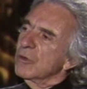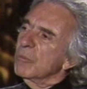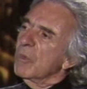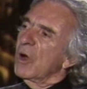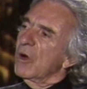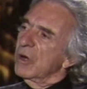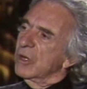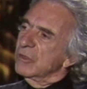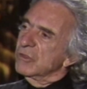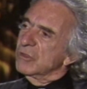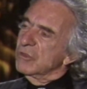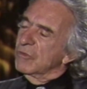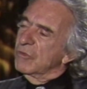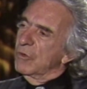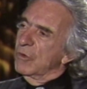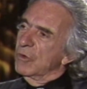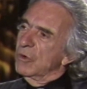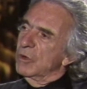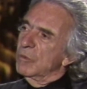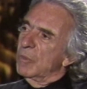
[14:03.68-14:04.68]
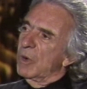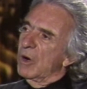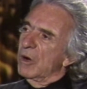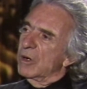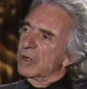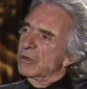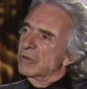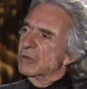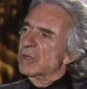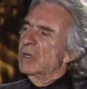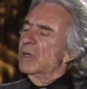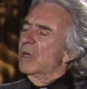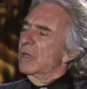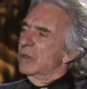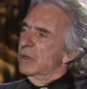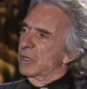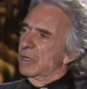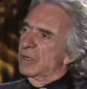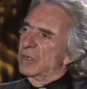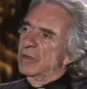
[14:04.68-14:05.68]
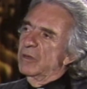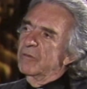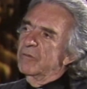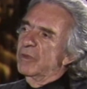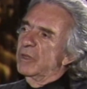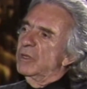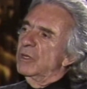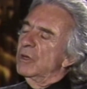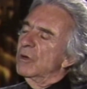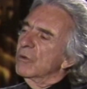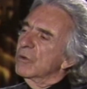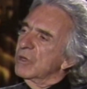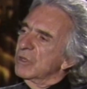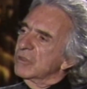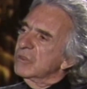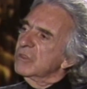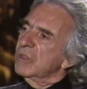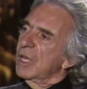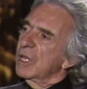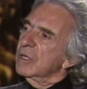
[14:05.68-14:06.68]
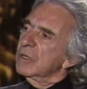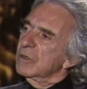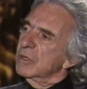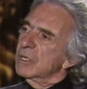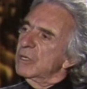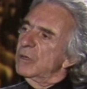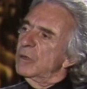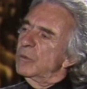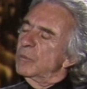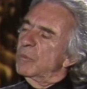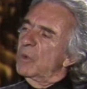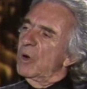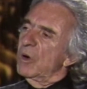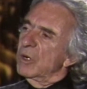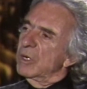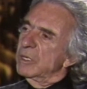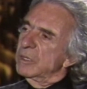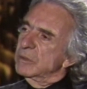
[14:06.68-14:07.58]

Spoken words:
markets, the foreign markets, the video cassette market.